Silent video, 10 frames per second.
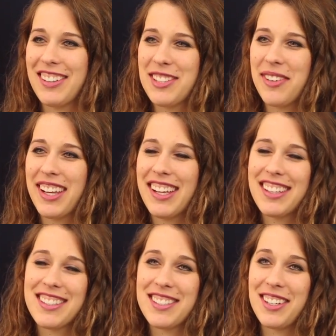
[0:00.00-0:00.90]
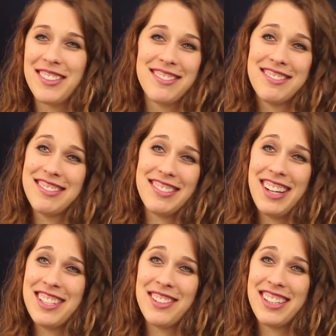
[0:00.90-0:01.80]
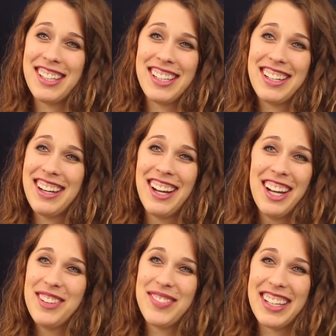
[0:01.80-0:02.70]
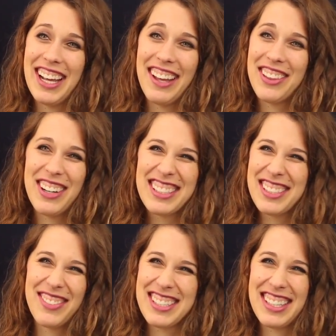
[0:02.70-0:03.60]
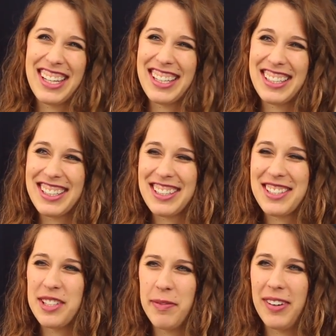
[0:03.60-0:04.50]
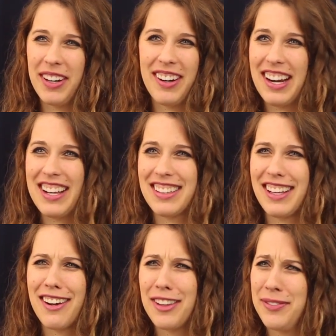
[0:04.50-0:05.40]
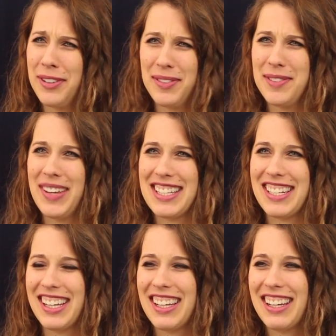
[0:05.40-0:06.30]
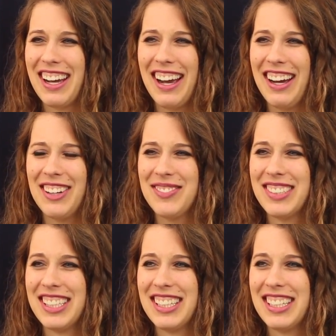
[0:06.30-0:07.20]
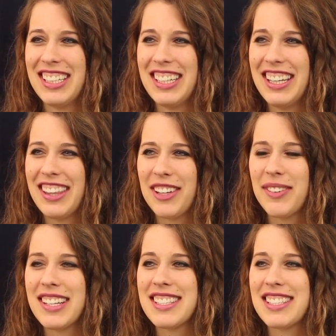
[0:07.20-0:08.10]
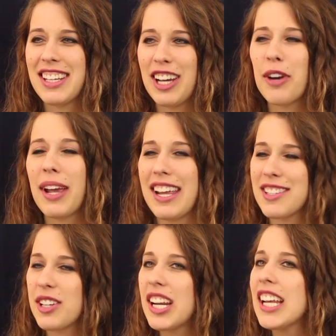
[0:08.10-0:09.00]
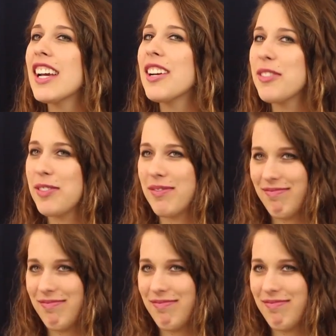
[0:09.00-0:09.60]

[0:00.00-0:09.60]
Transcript: all doing it, and so I joined in. But yeah, there actually wasn't like super crazy. Like all the food was amazing. There was in Sardinia.